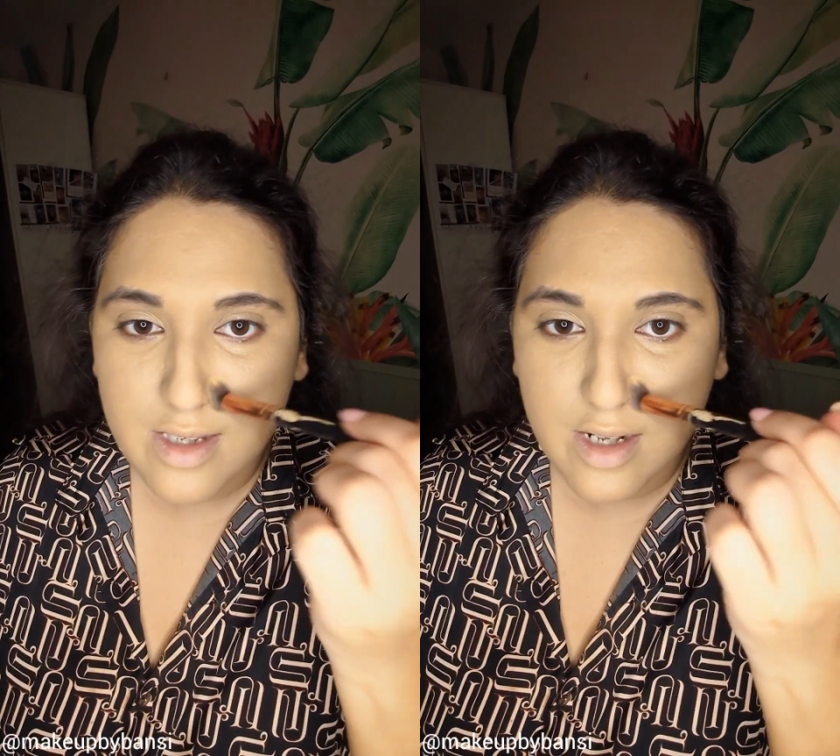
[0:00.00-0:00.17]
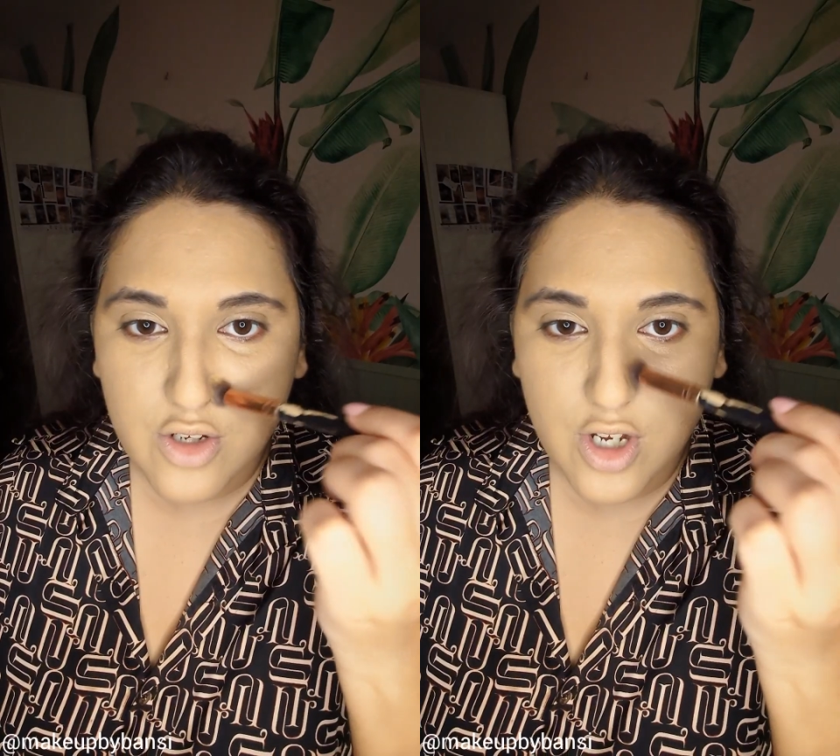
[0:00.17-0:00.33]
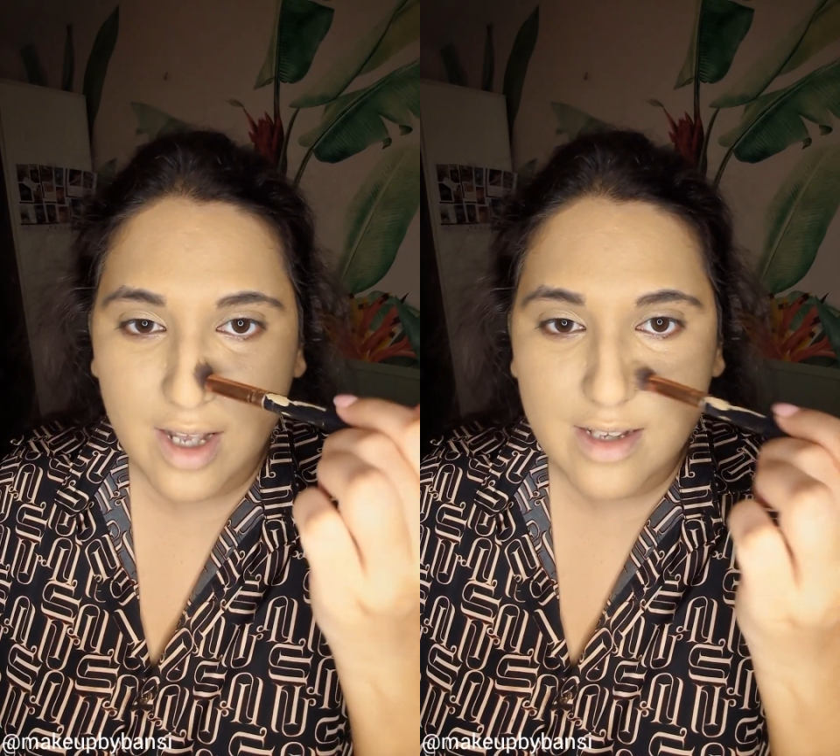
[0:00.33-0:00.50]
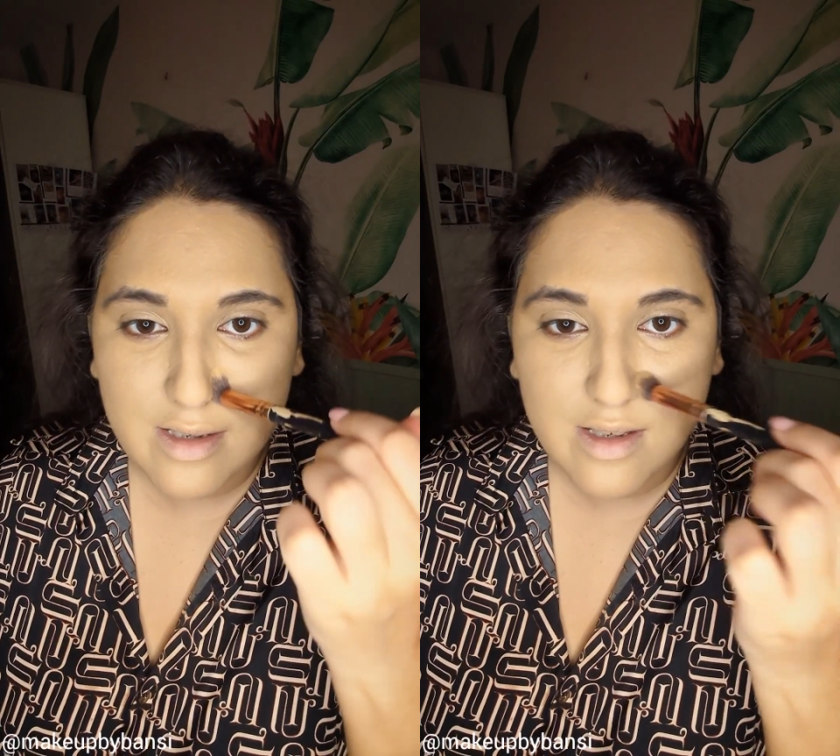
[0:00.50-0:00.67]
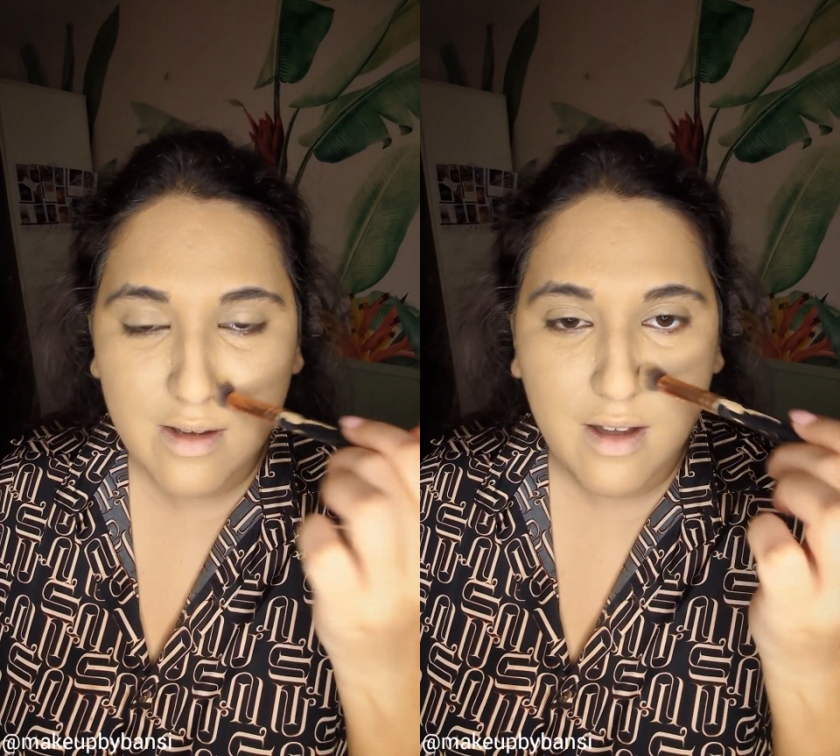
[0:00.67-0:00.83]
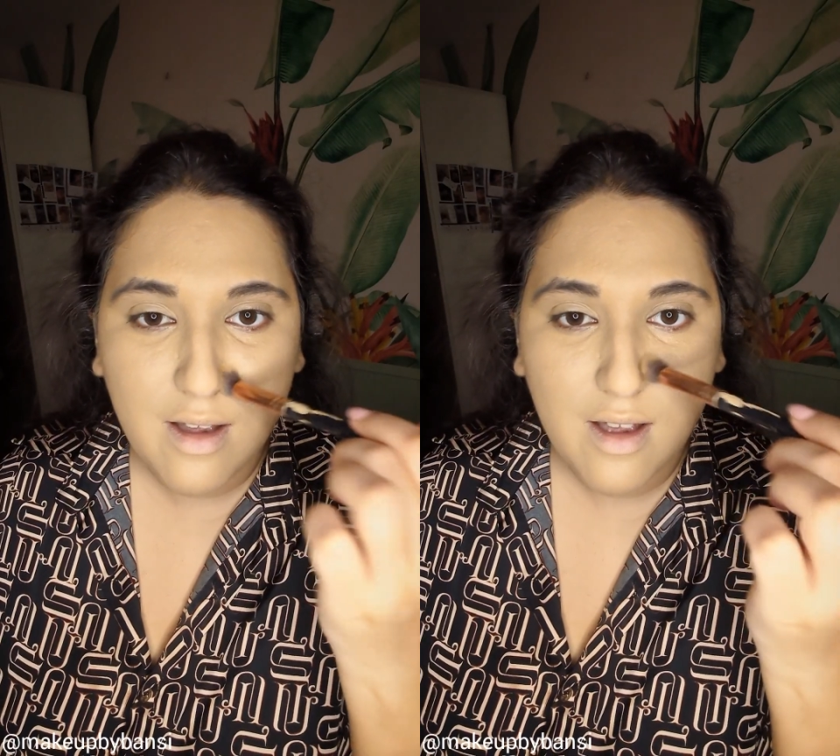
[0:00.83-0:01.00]
such
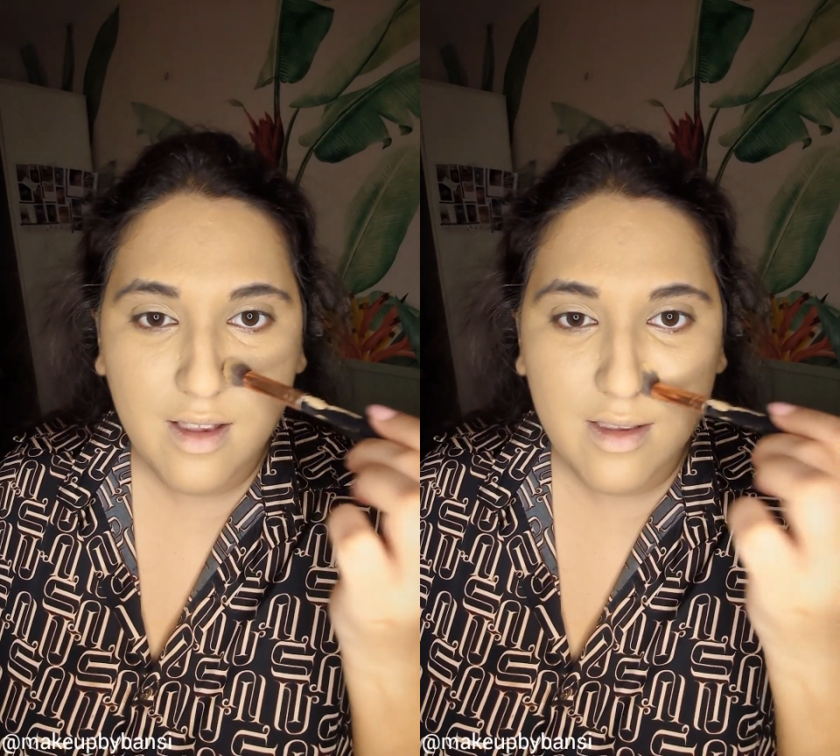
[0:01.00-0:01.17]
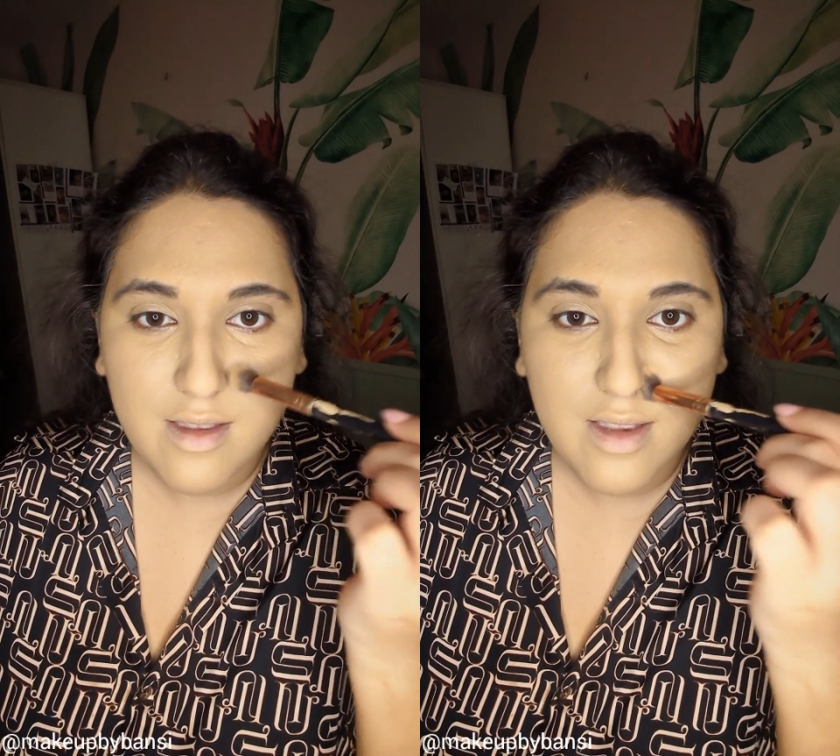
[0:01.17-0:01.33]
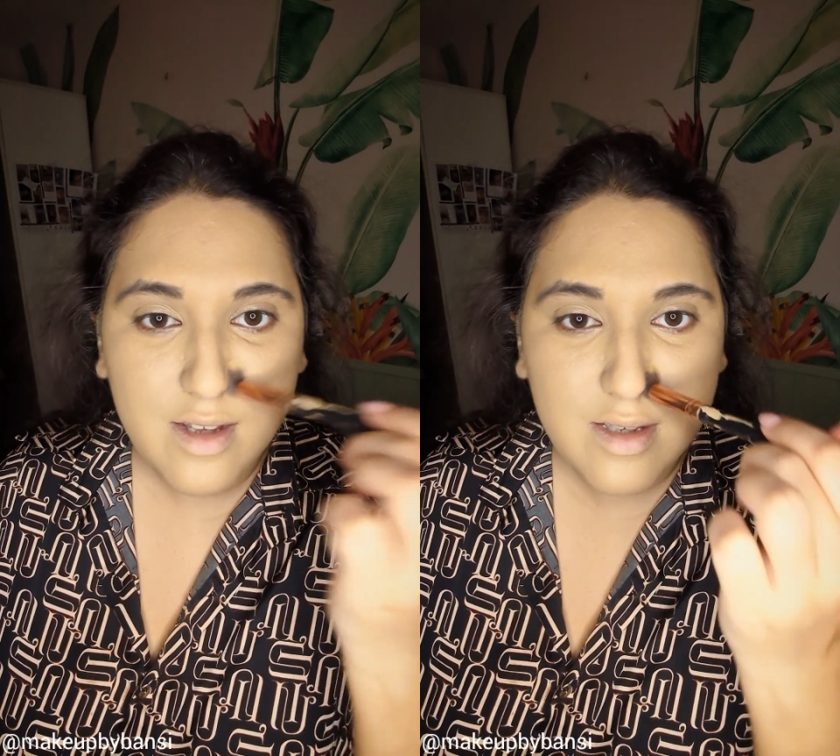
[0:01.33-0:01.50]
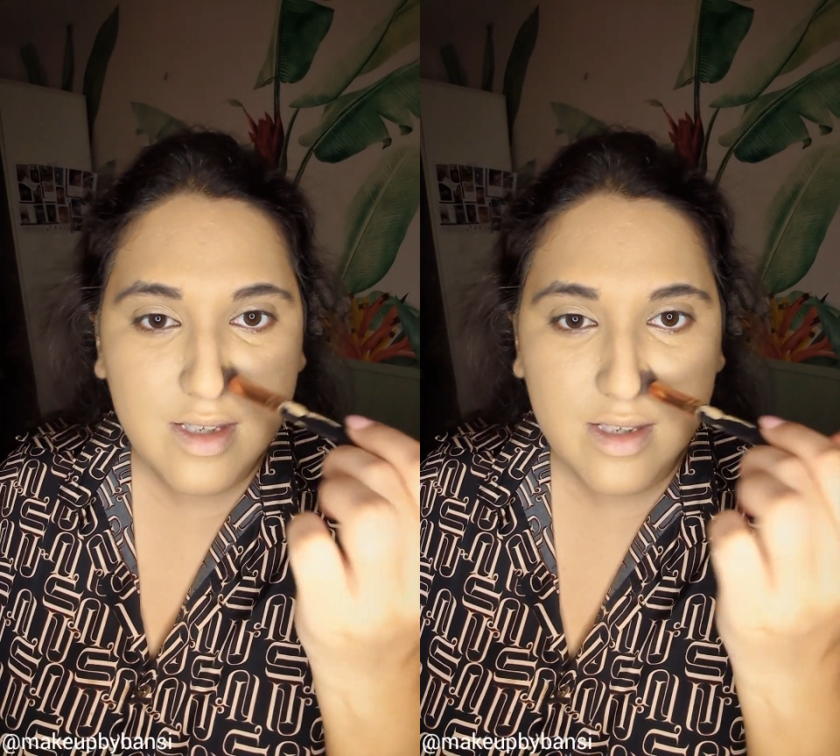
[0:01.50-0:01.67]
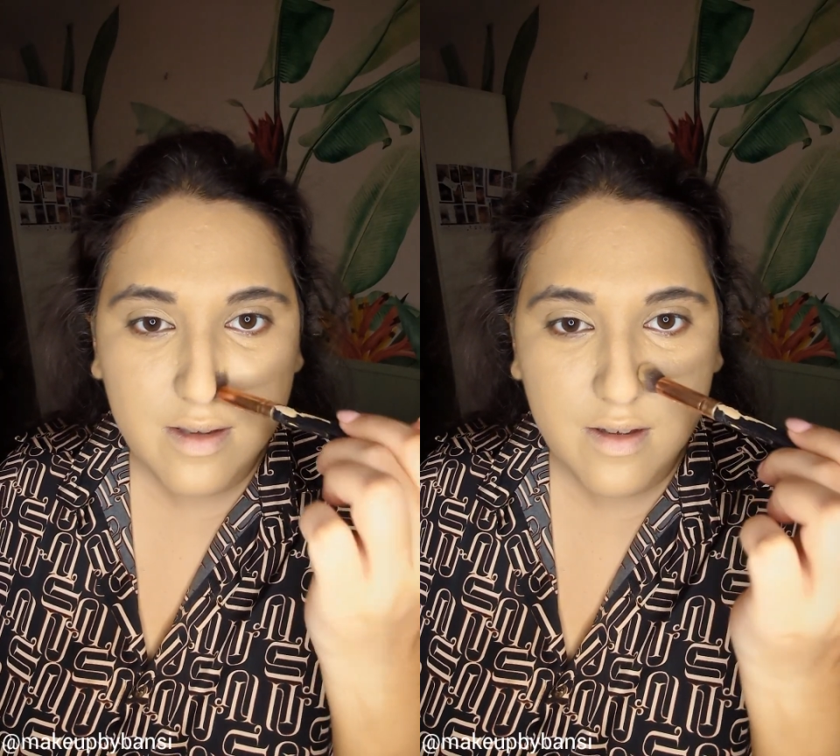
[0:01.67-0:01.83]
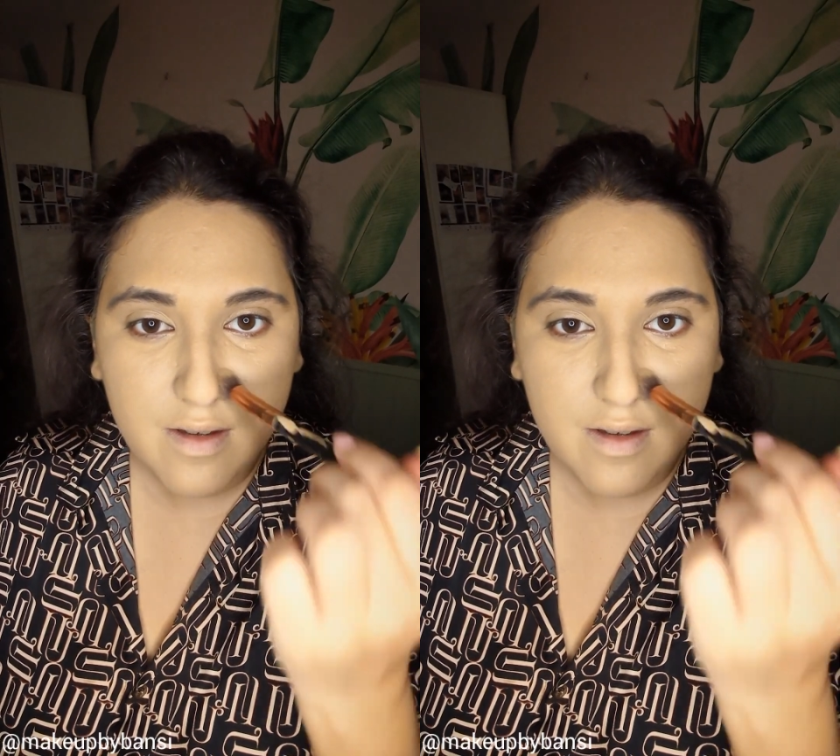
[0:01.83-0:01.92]
as this,